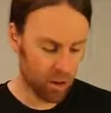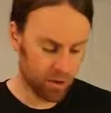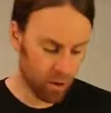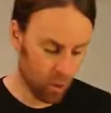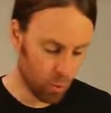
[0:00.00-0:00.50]

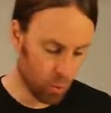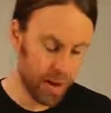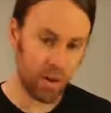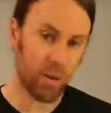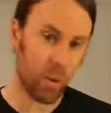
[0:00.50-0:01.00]
So
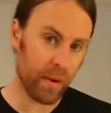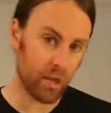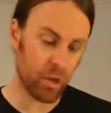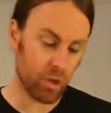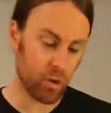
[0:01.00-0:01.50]
we are
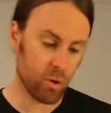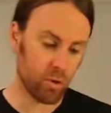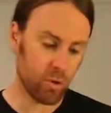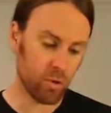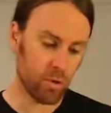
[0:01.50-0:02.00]
going
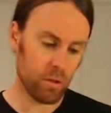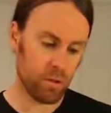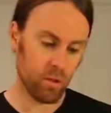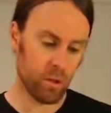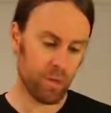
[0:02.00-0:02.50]
to
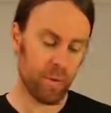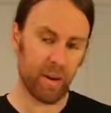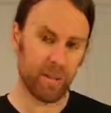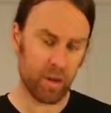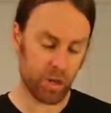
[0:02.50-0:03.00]
do a little bit
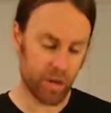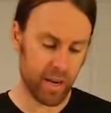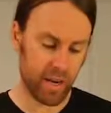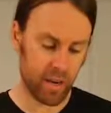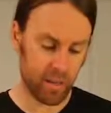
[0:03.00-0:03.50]
of surgery
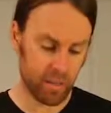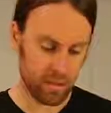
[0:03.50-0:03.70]
here.